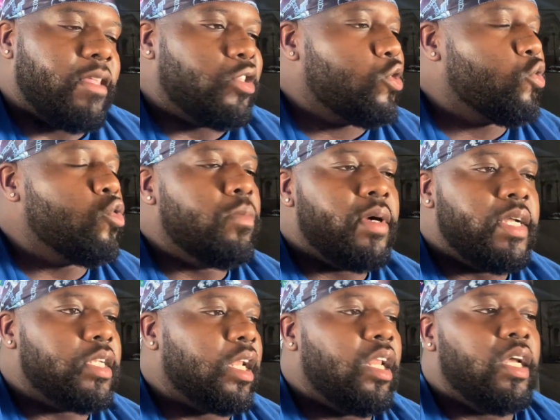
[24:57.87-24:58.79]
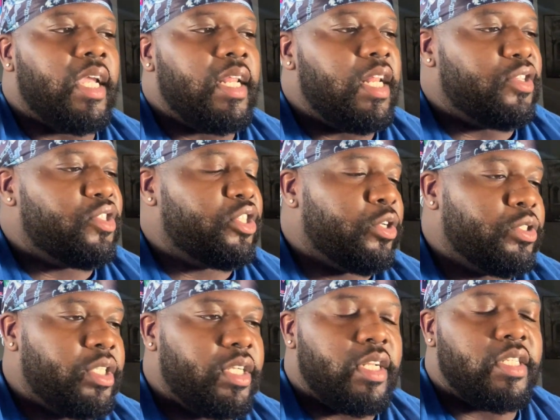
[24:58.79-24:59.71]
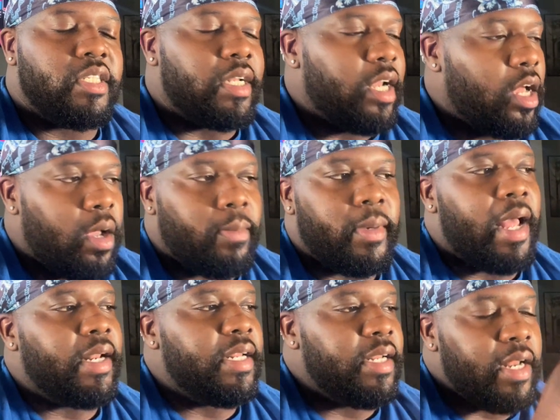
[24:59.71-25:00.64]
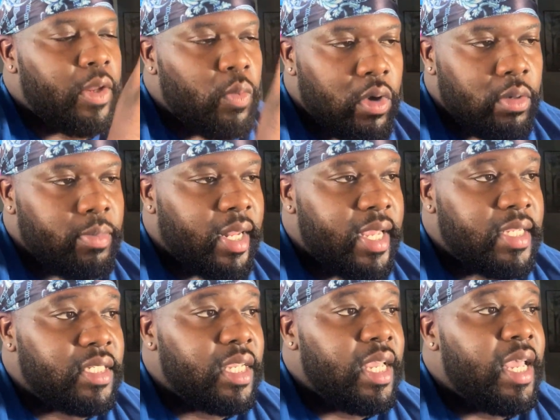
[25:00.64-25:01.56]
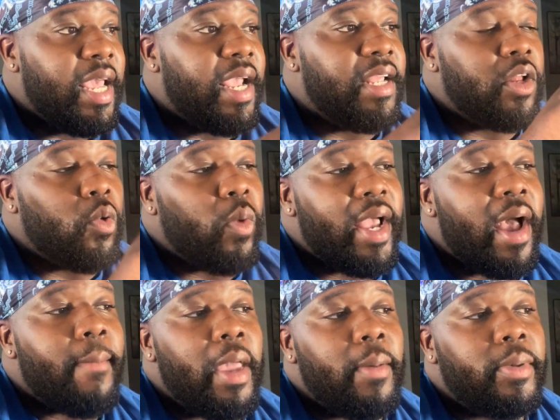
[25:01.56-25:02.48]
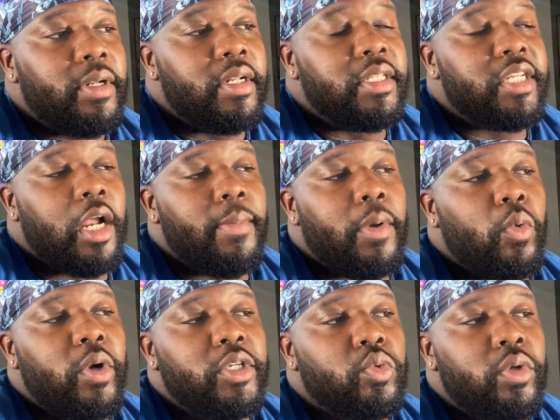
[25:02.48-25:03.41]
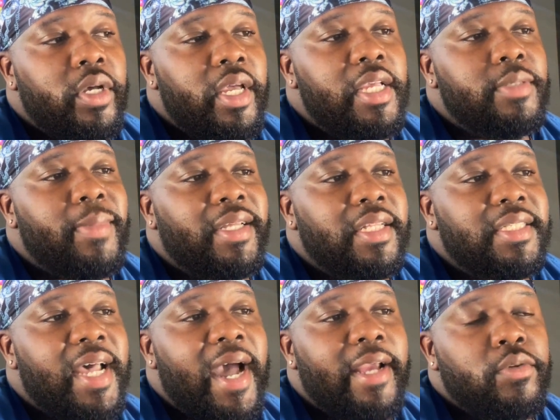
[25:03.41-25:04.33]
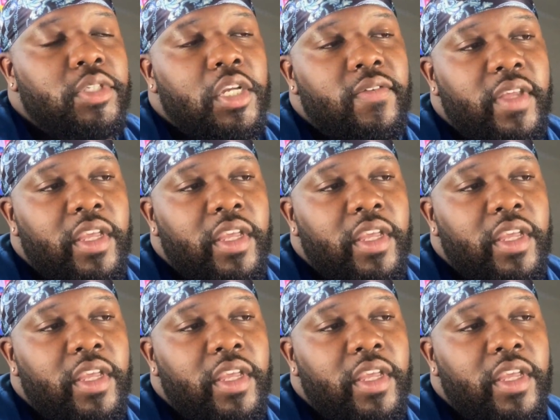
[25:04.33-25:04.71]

It's too much looking and searching and no, I needed it in one place. And the way I'm able to determine what's what is by the titles of